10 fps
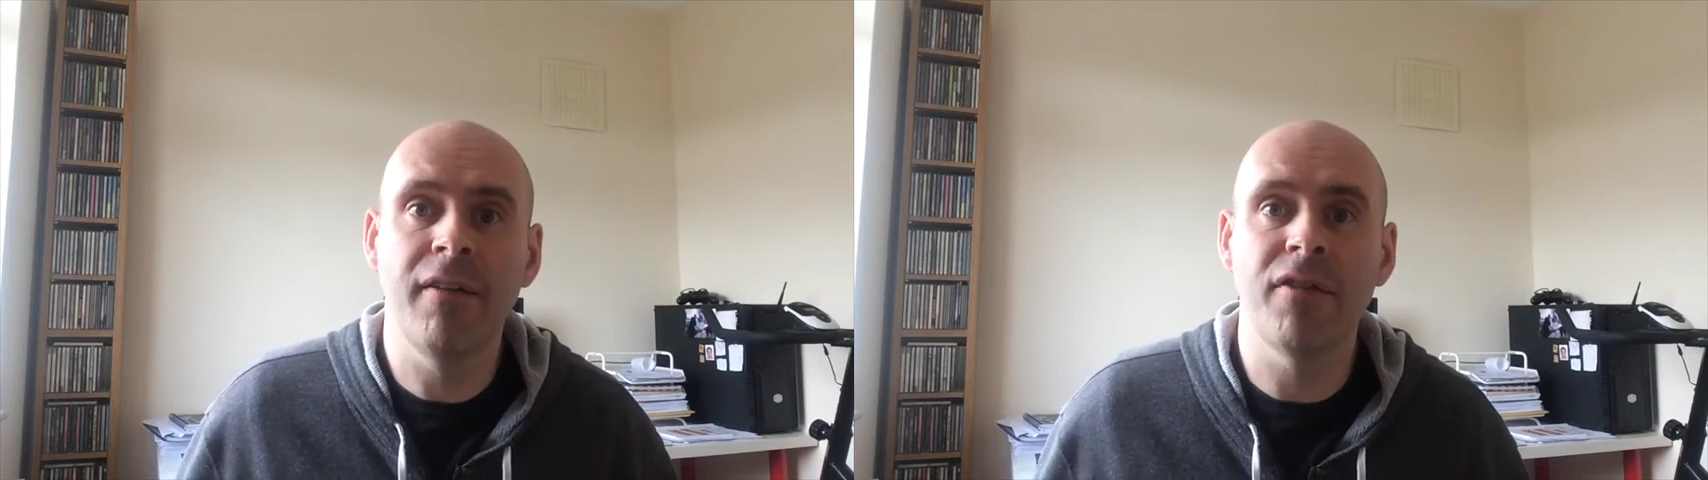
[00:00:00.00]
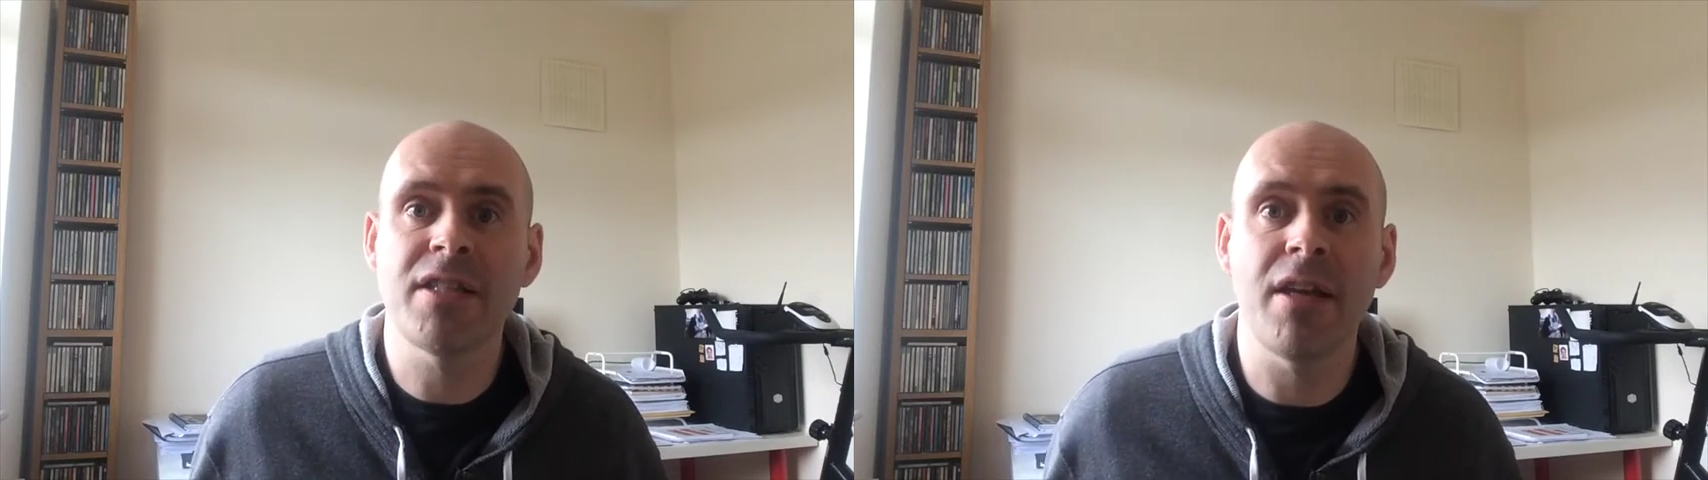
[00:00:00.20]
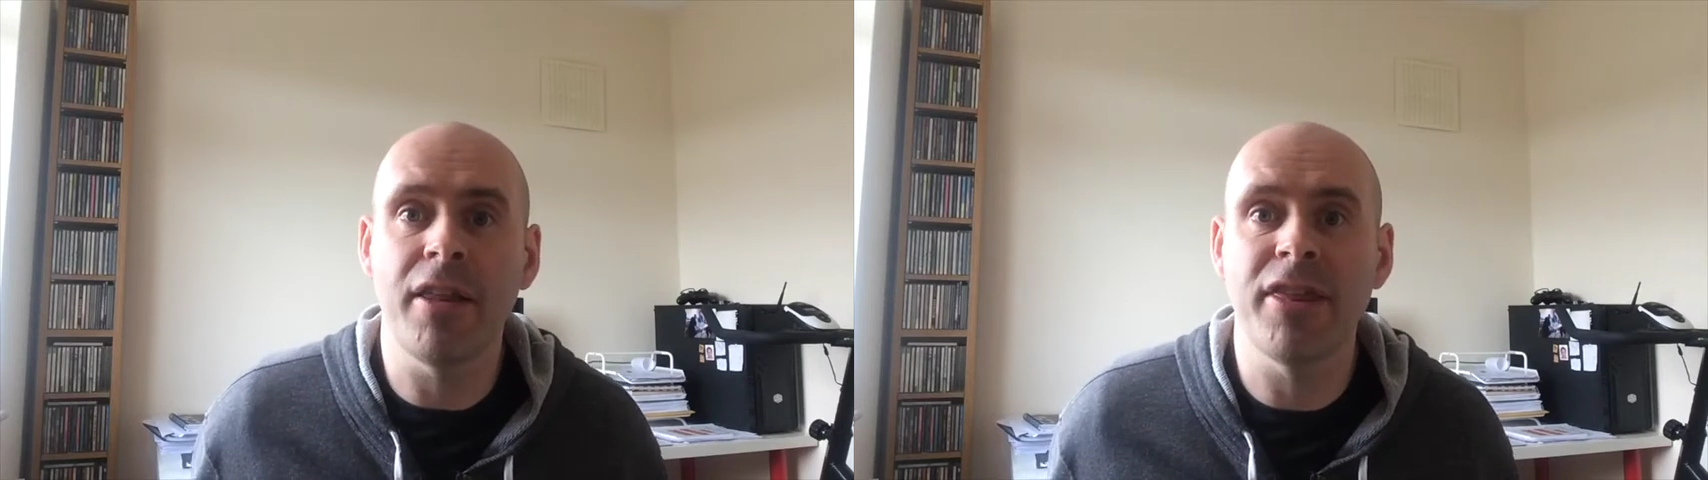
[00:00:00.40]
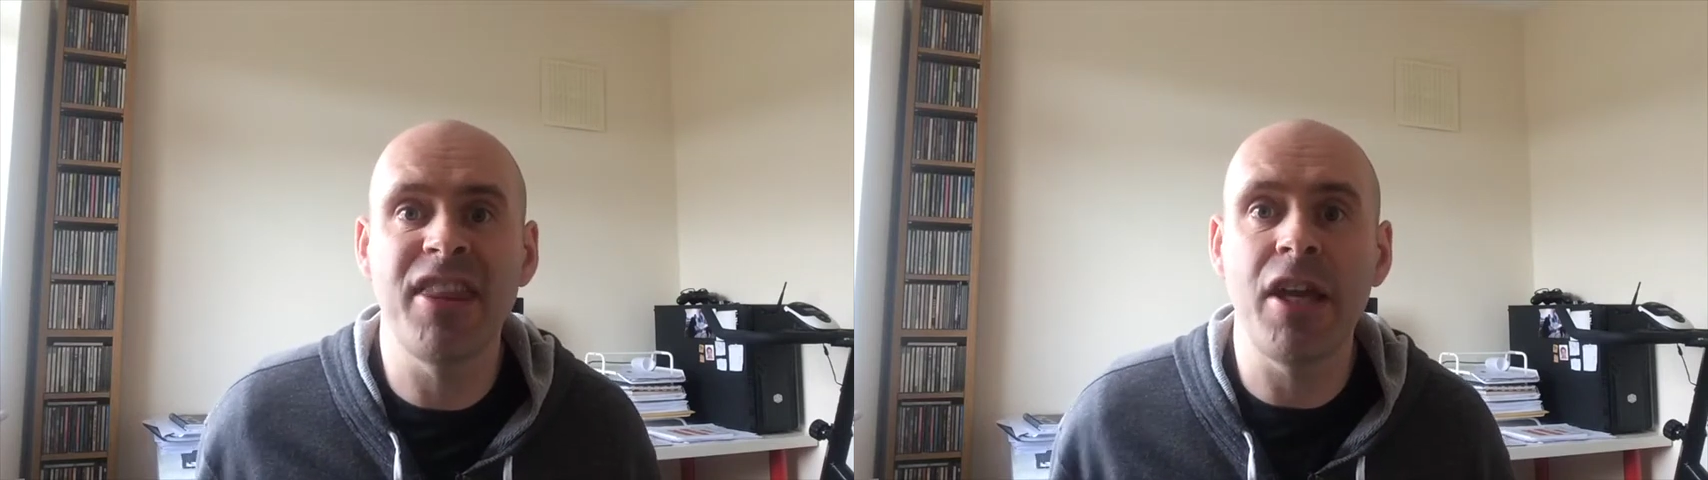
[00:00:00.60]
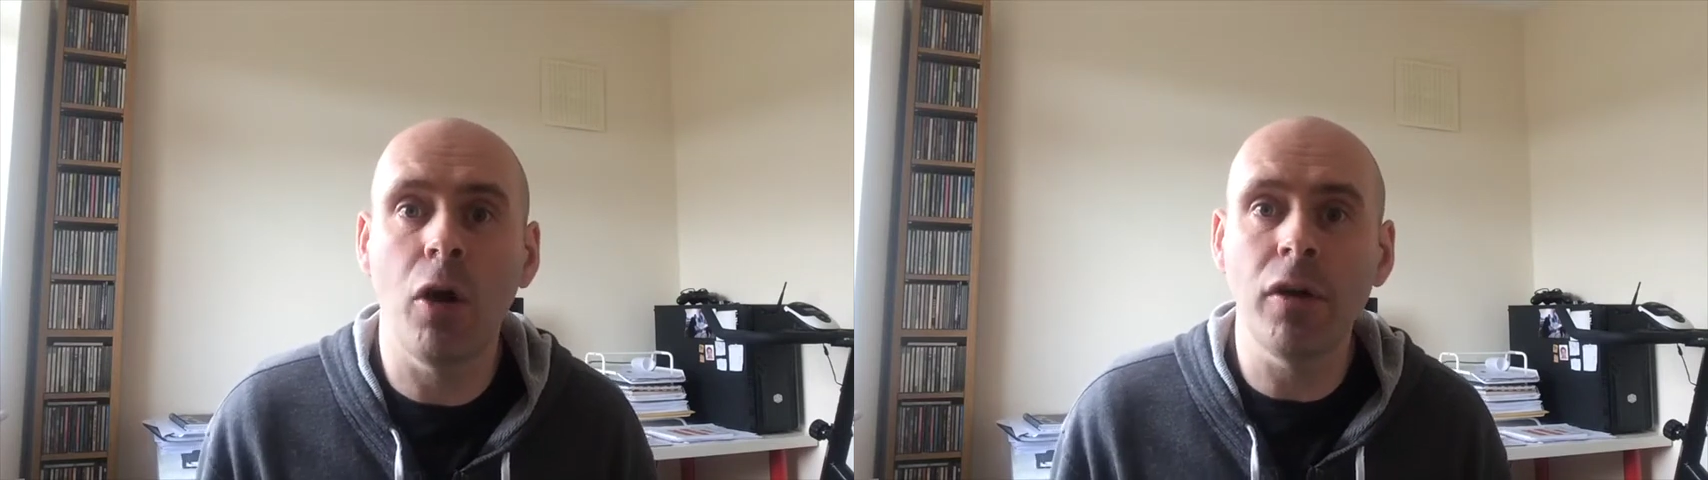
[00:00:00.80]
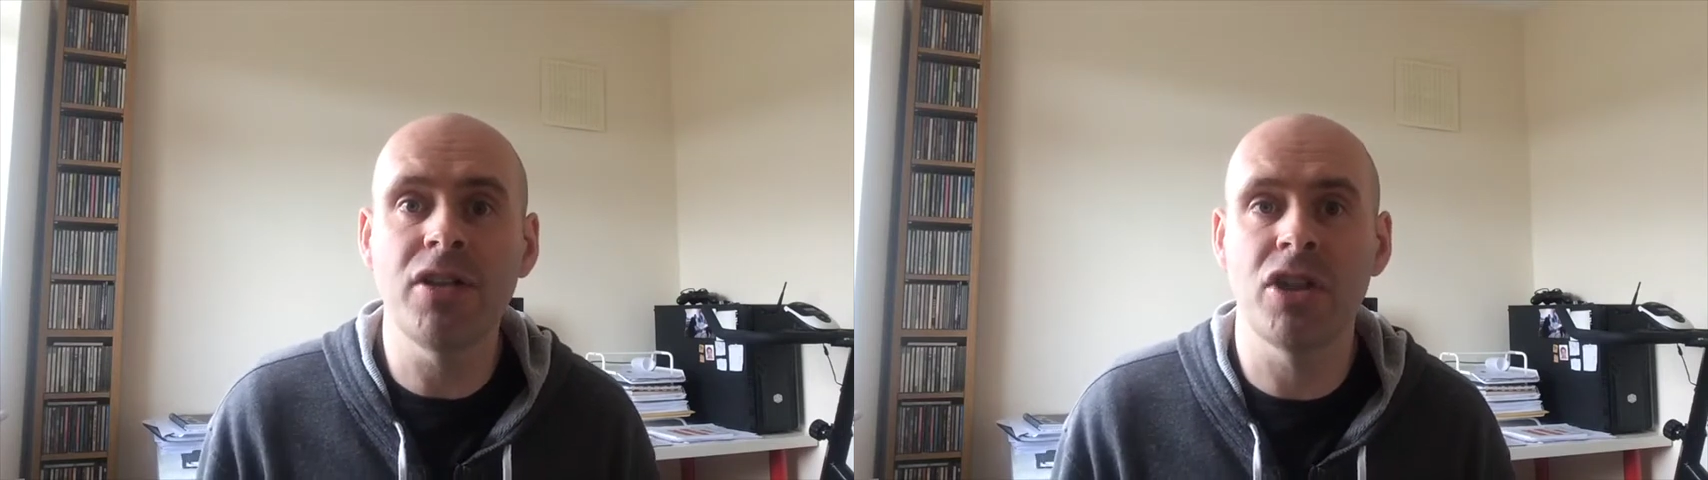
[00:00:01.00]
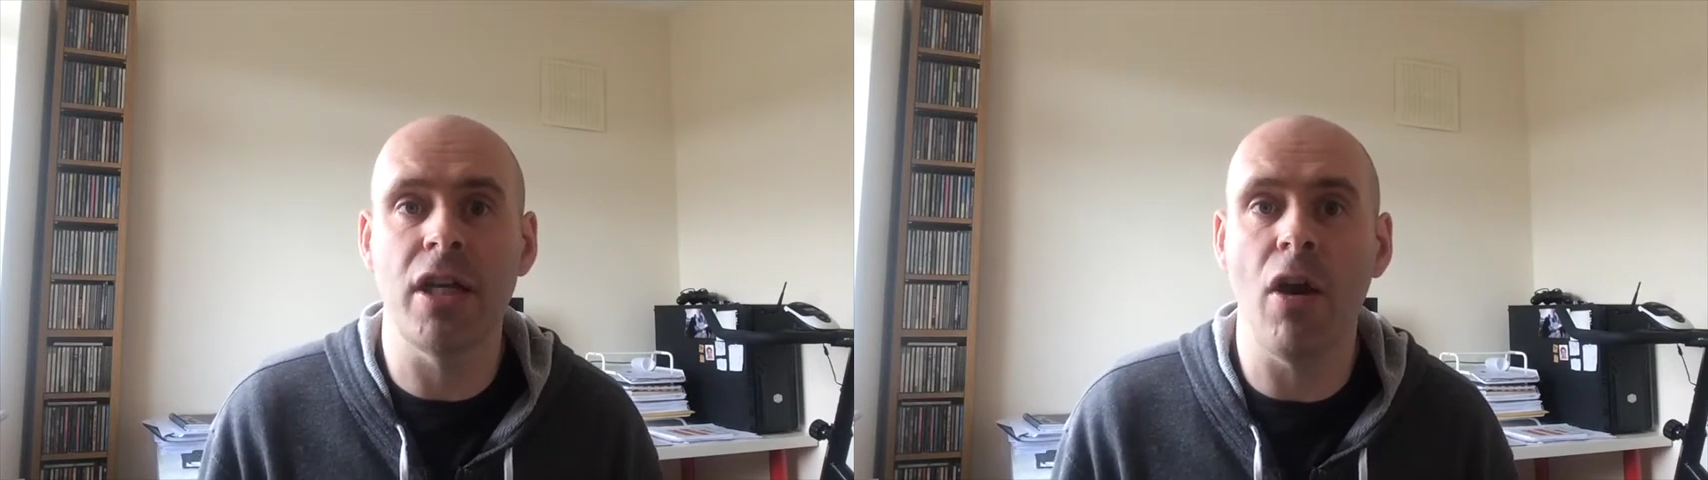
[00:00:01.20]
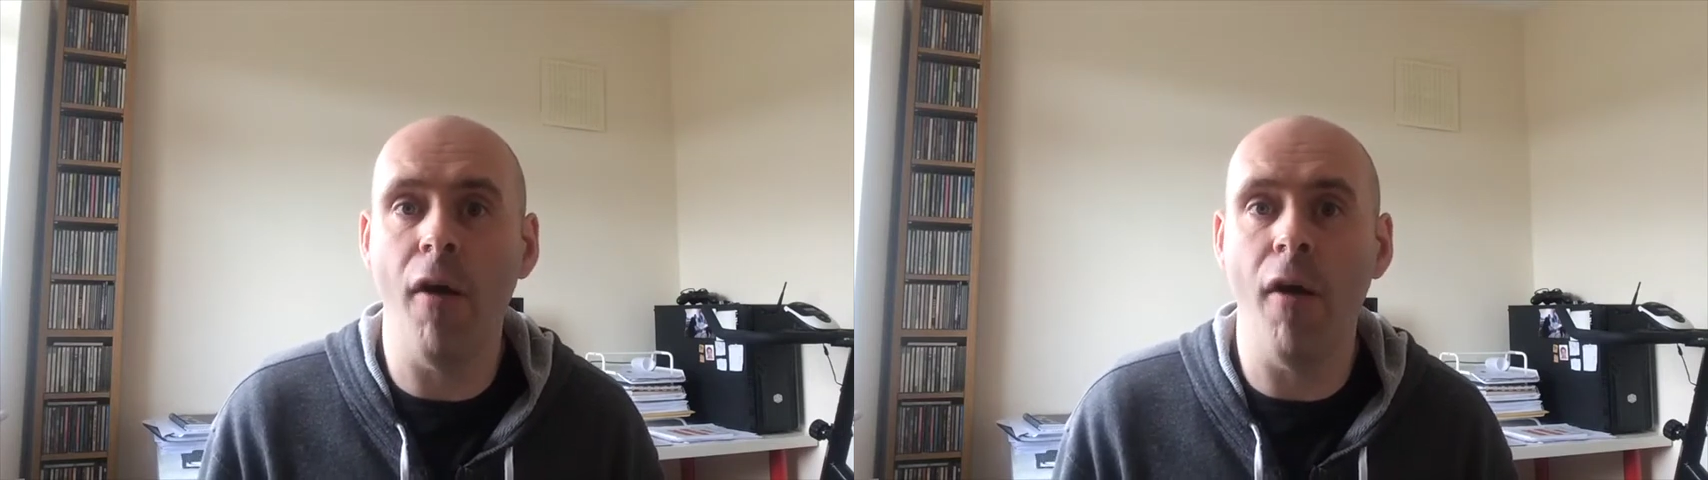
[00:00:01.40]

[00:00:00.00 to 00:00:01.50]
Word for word: give us a theology